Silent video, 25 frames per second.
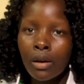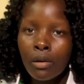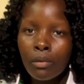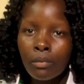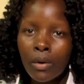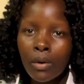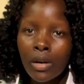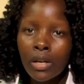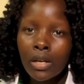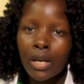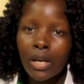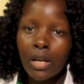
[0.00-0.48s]

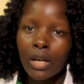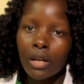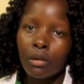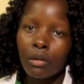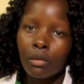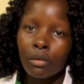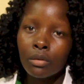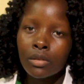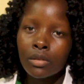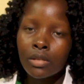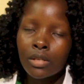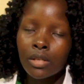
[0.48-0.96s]
Finally,
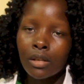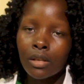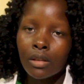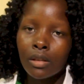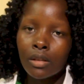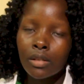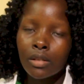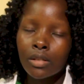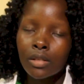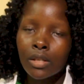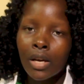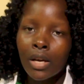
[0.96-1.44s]
I will say
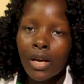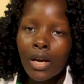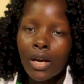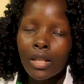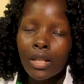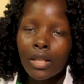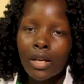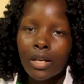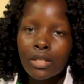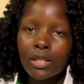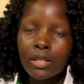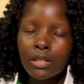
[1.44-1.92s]
this,
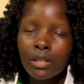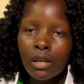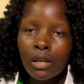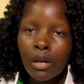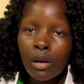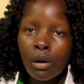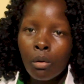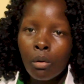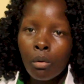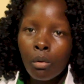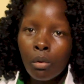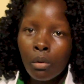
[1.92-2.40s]
that
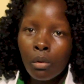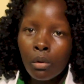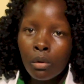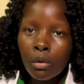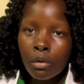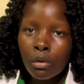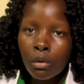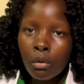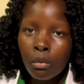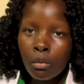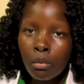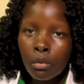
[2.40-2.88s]

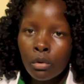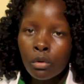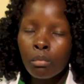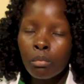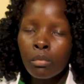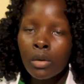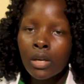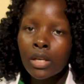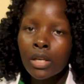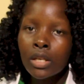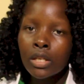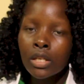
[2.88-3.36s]

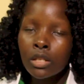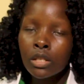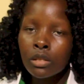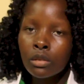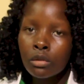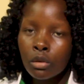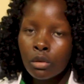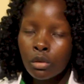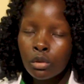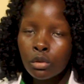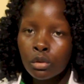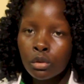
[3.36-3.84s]
humility is
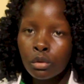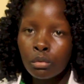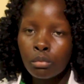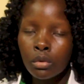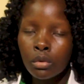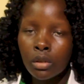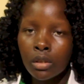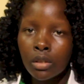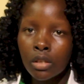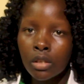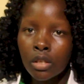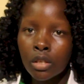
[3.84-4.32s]
not
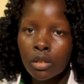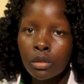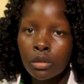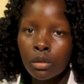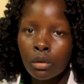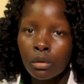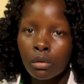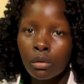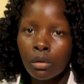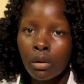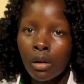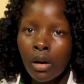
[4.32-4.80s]

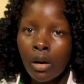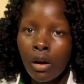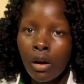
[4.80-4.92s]
humiliation.